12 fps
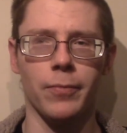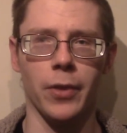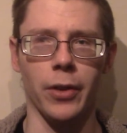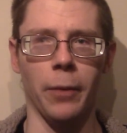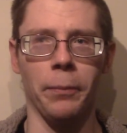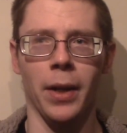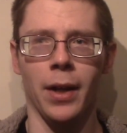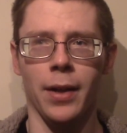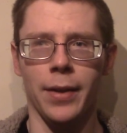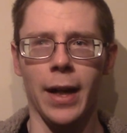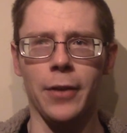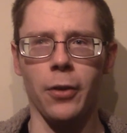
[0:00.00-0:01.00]
So
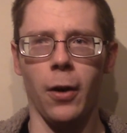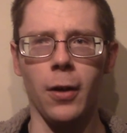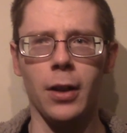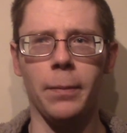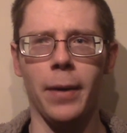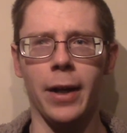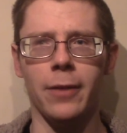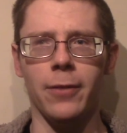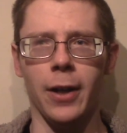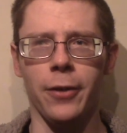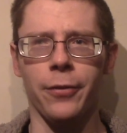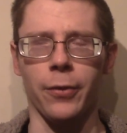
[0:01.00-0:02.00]
that's all of my
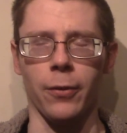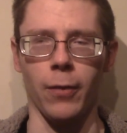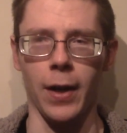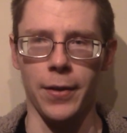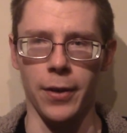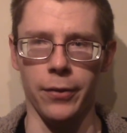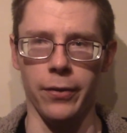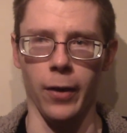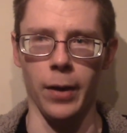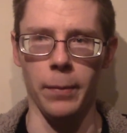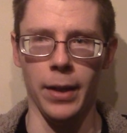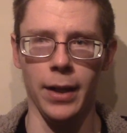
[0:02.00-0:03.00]
advice for right this
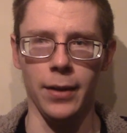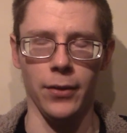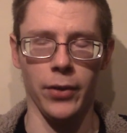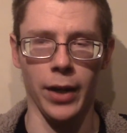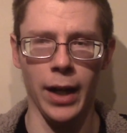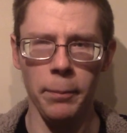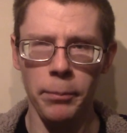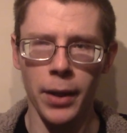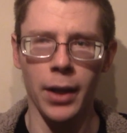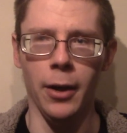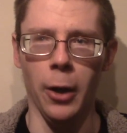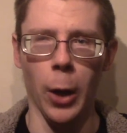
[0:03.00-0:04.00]
very minute in time.
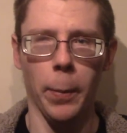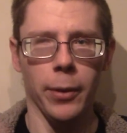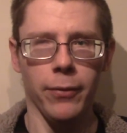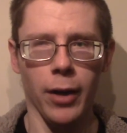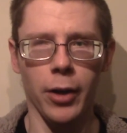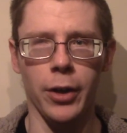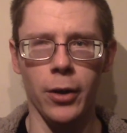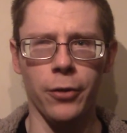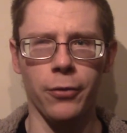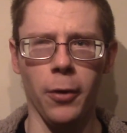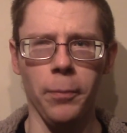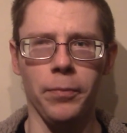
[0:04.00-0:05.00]
Hope you found it
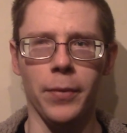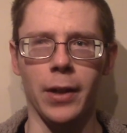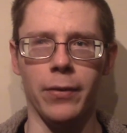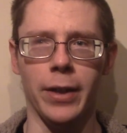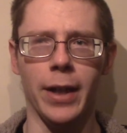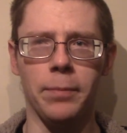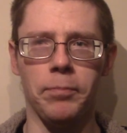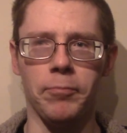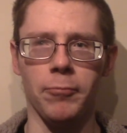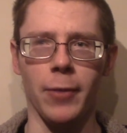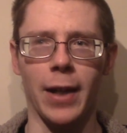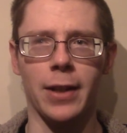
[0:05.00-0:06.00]
useful. If you did,
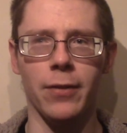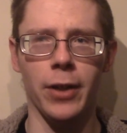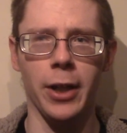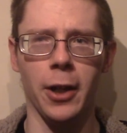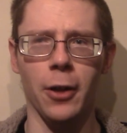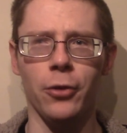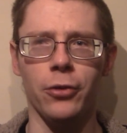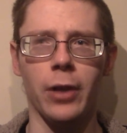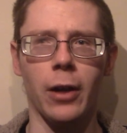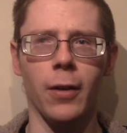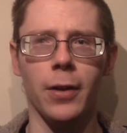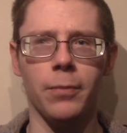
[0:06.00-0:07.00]
like the video,
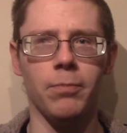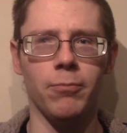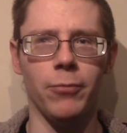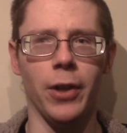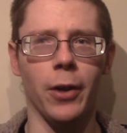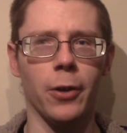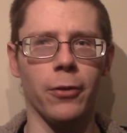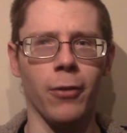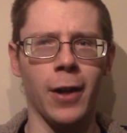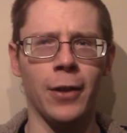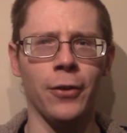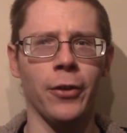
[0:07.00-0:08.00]
share it, tell your
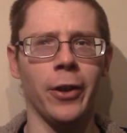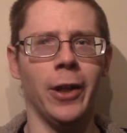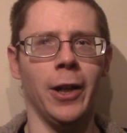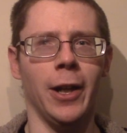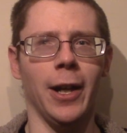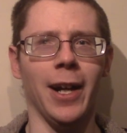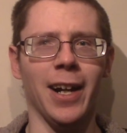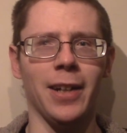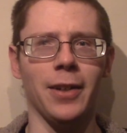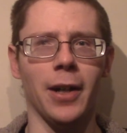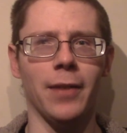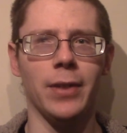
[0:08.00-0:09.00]
friends,
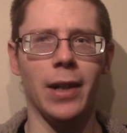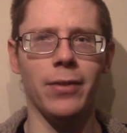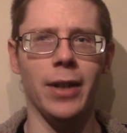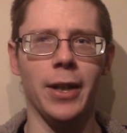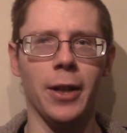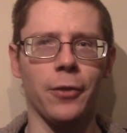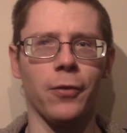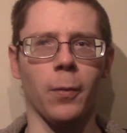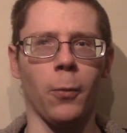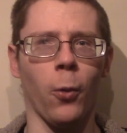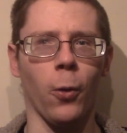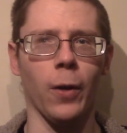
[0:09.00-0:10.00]
and if you have any ideas for
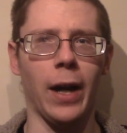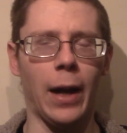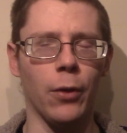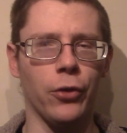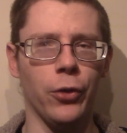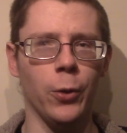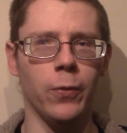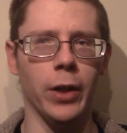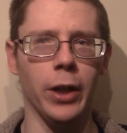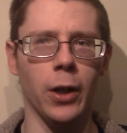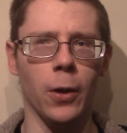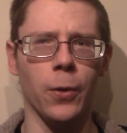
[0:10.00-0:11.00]
more how-to
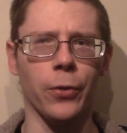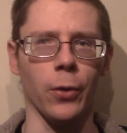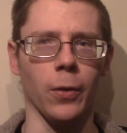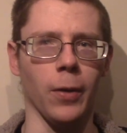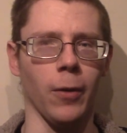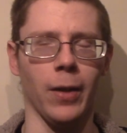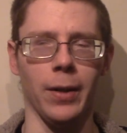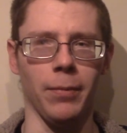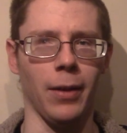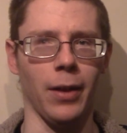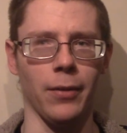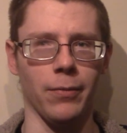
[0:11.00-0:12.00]
videos
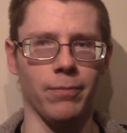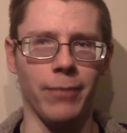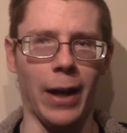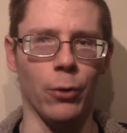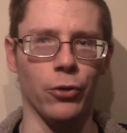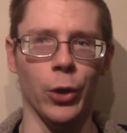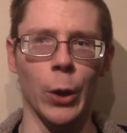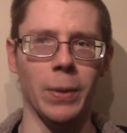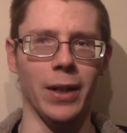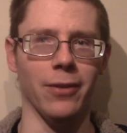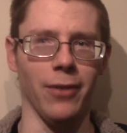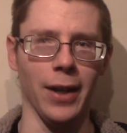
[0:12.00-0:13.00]
or how-to
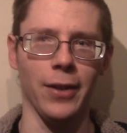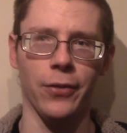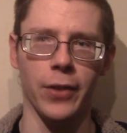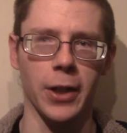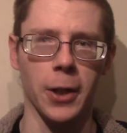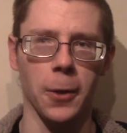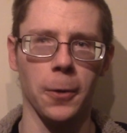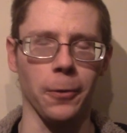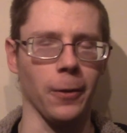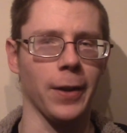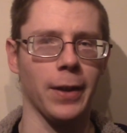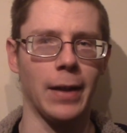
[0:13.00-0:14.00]
and advice videos
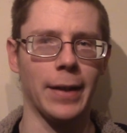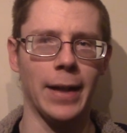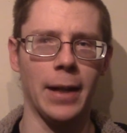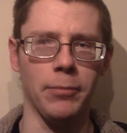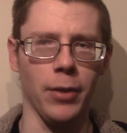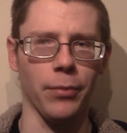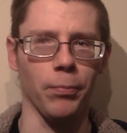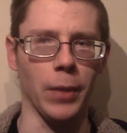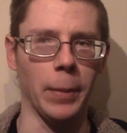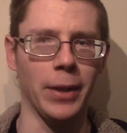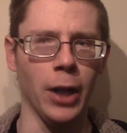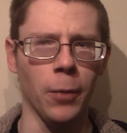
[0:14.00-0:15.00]
or anything like that, just
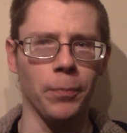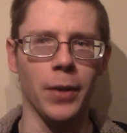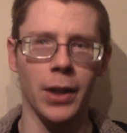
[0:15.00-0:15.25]
let me know.